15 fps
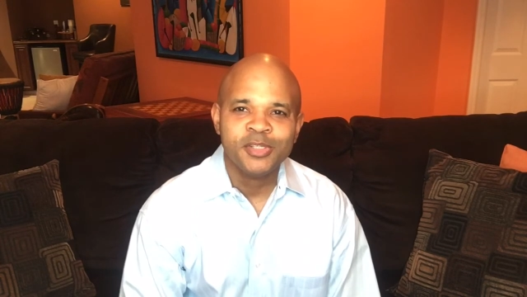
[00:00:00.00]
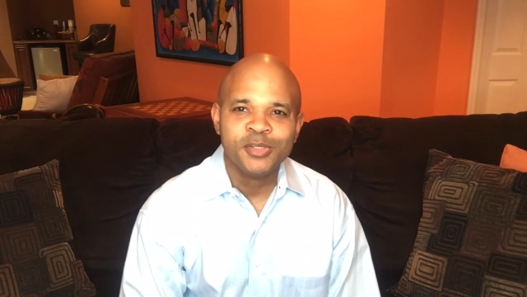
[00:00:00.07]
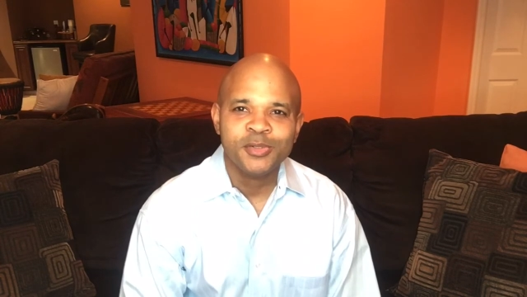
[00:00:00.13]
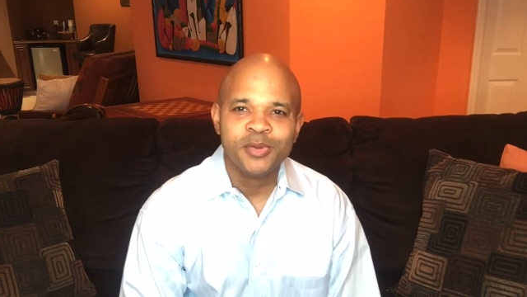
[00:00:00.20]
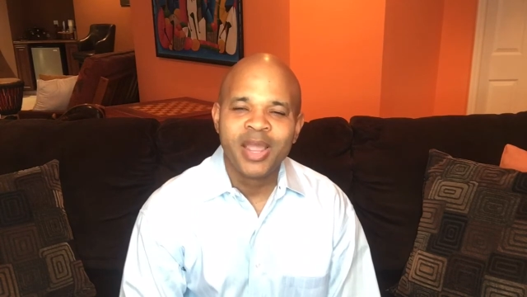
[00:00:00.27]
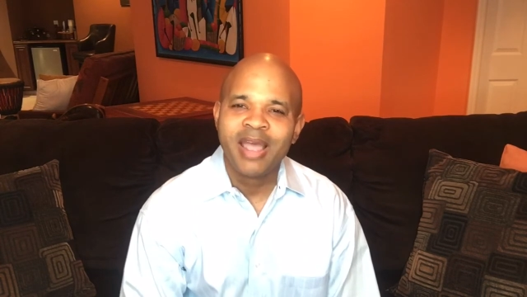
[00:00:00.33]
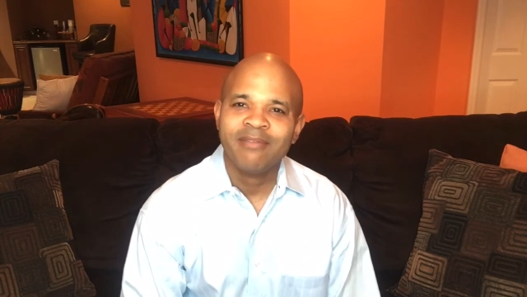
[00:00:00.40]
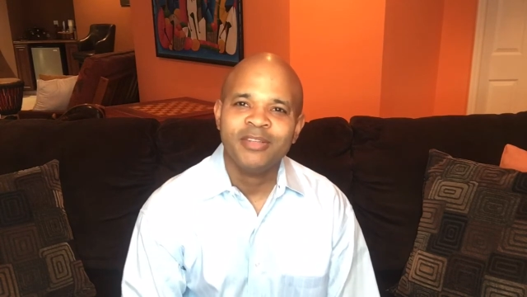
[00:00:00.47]
to
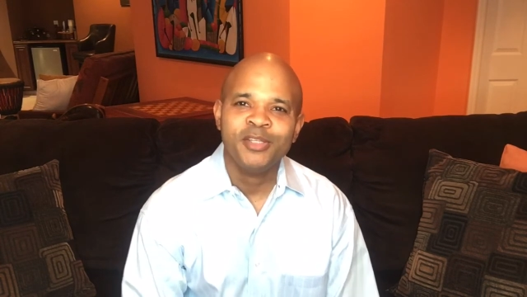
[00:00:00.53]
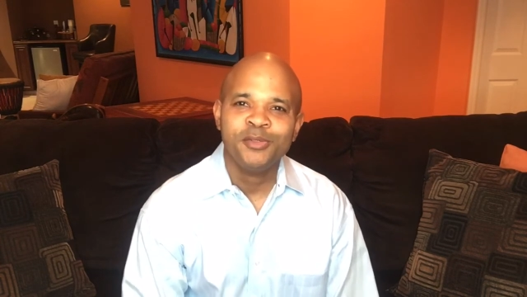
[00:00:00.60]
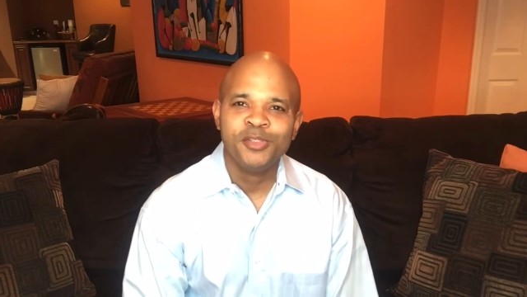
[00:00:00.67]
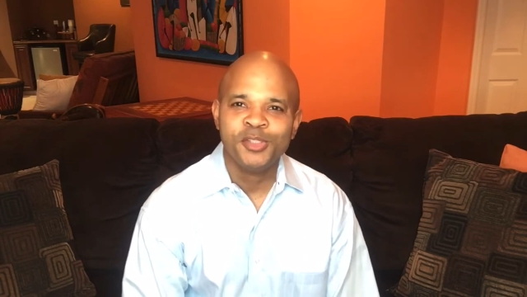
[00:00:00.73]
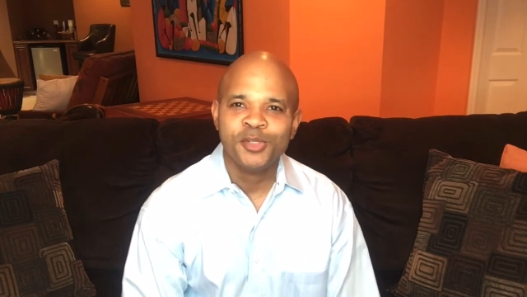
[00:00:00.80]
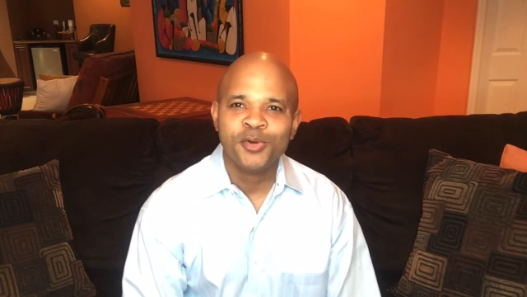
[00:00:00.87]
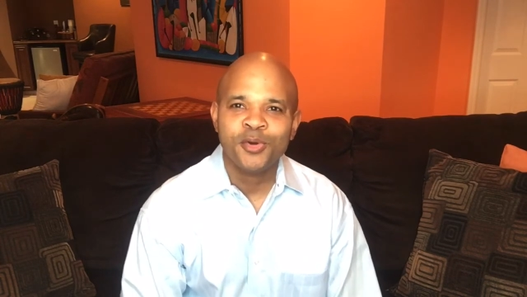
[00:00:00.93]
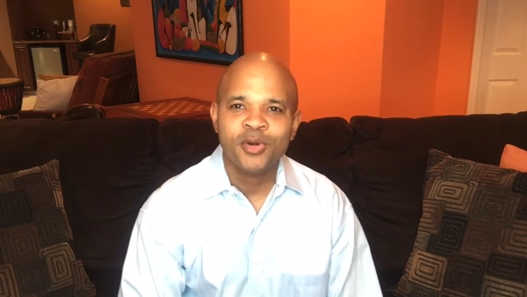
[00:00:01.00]
having you
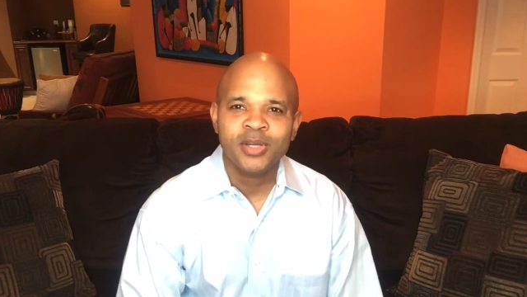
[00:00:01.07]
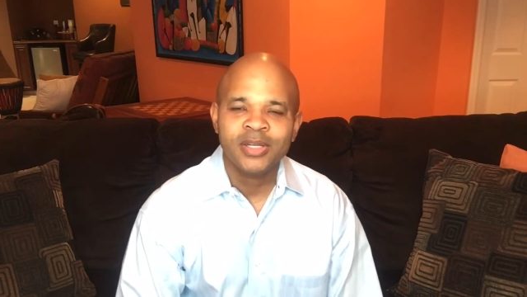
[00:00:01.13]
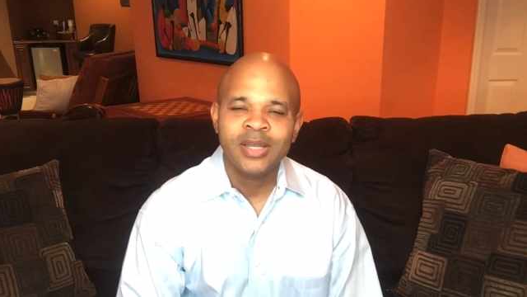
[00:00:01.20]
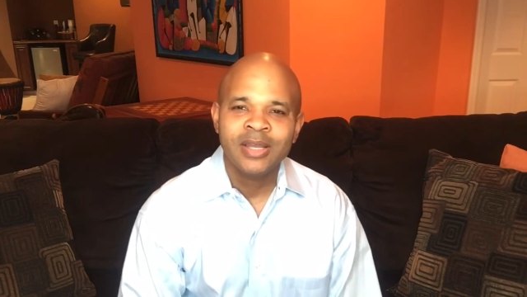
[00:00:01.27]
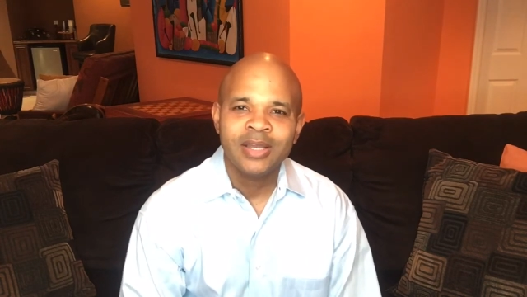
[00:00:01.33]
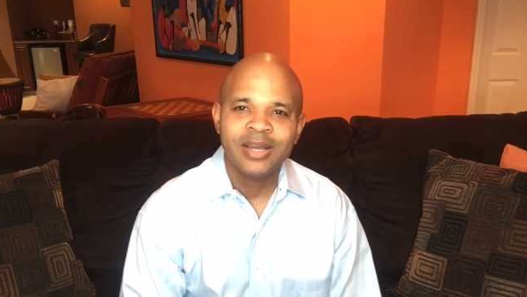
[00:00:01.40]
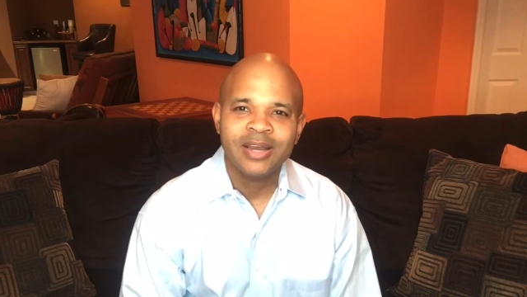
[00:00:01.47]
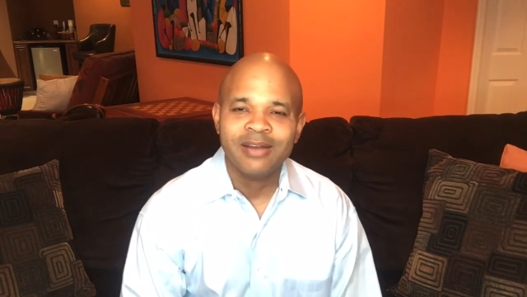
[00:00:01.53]
join
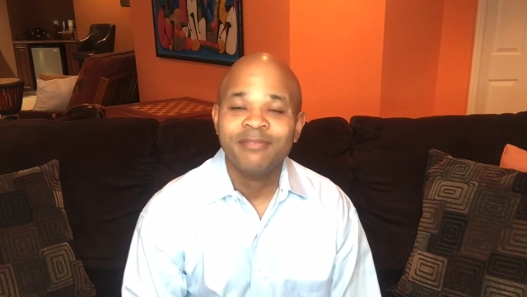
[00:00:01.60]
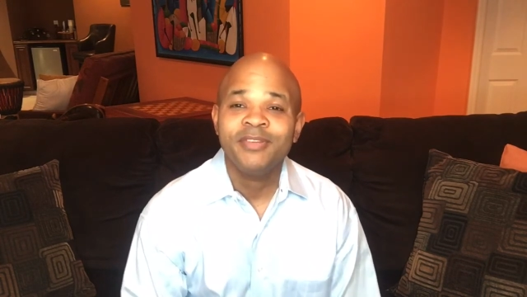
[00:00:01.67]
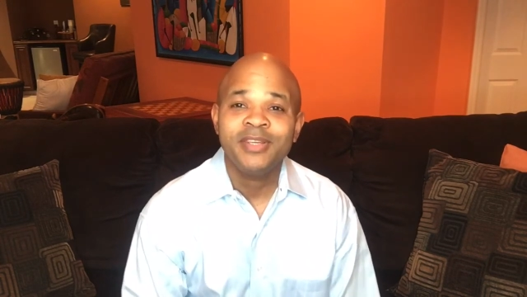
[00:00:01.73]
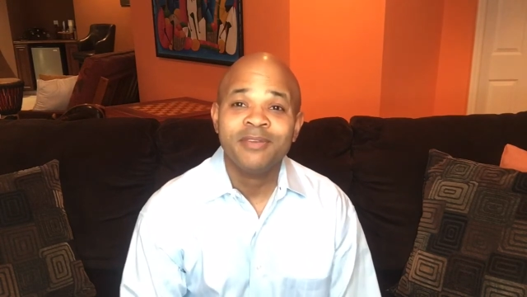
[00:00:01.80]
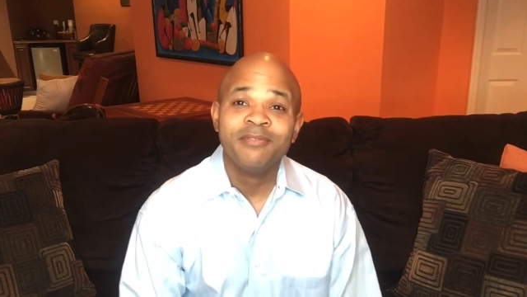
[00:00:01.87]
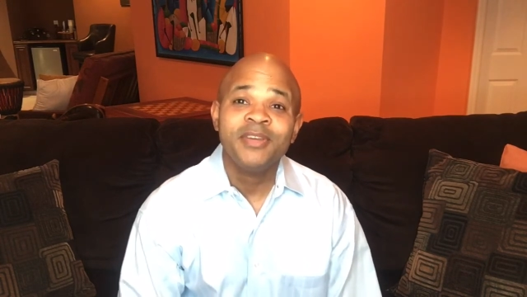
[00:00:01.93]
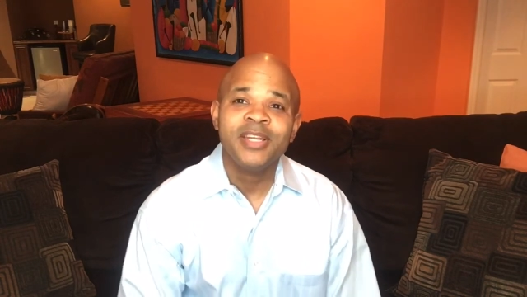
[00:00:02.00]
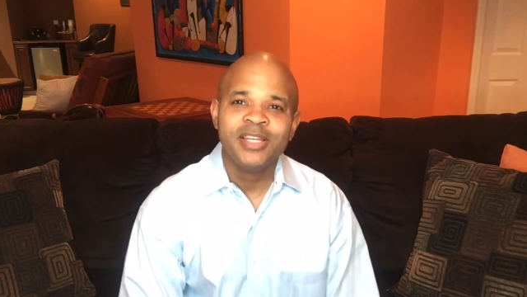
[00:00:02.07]
uh, via
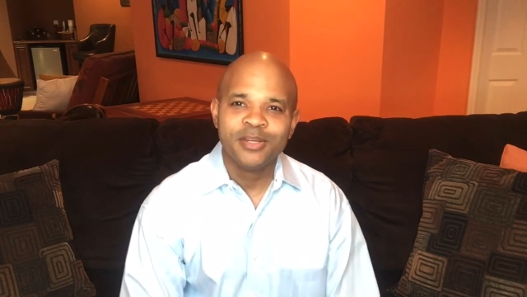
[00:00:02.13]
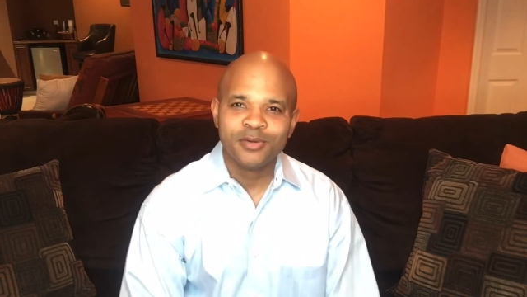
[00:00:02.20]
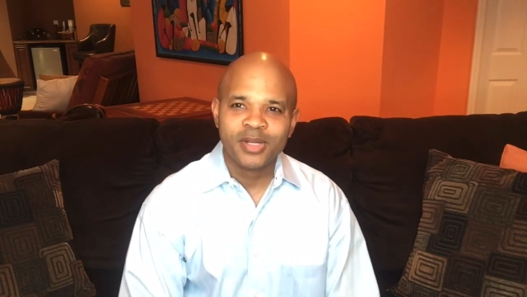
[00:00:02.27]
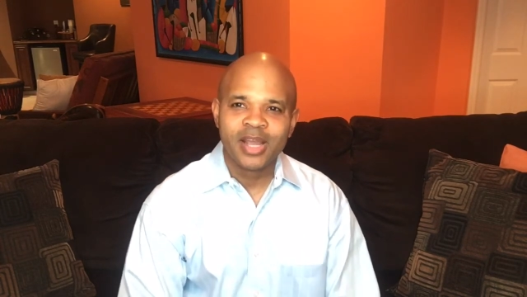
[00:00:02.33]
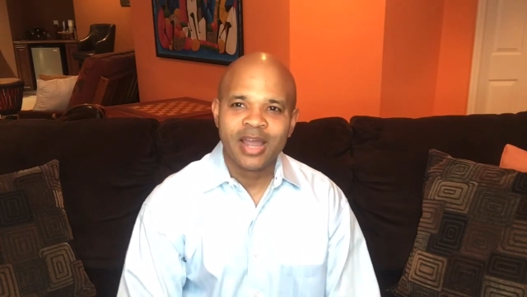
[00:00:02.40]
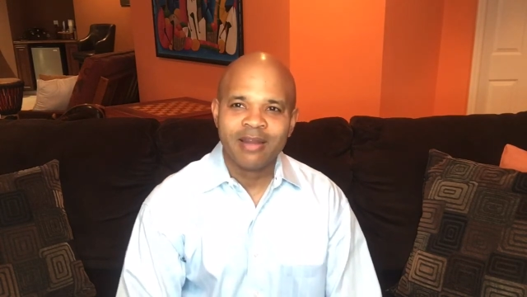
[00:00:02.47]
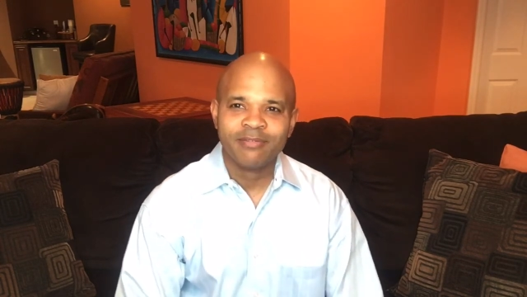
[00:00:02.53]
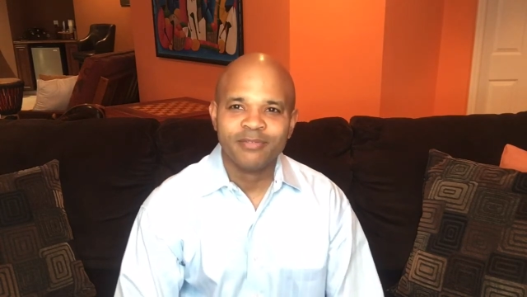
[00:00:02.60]
video
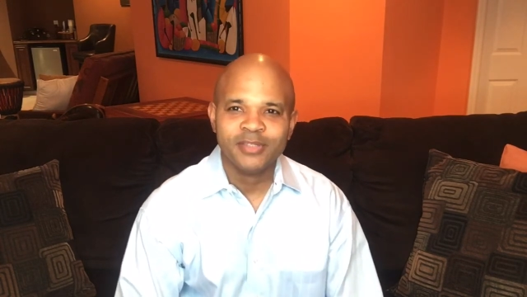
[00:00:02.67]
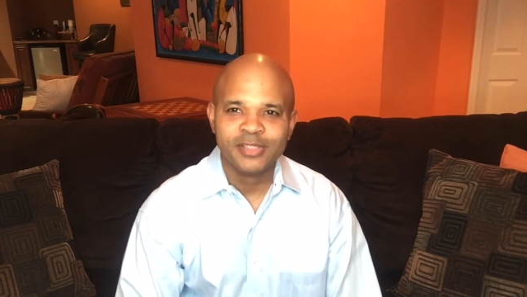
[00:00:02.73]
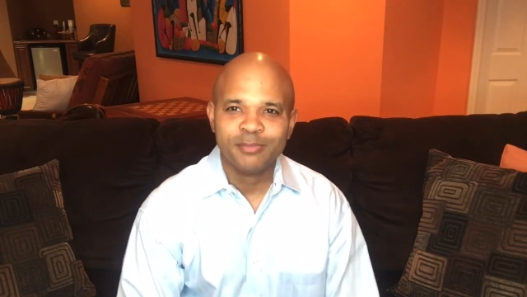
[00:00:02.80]
conference.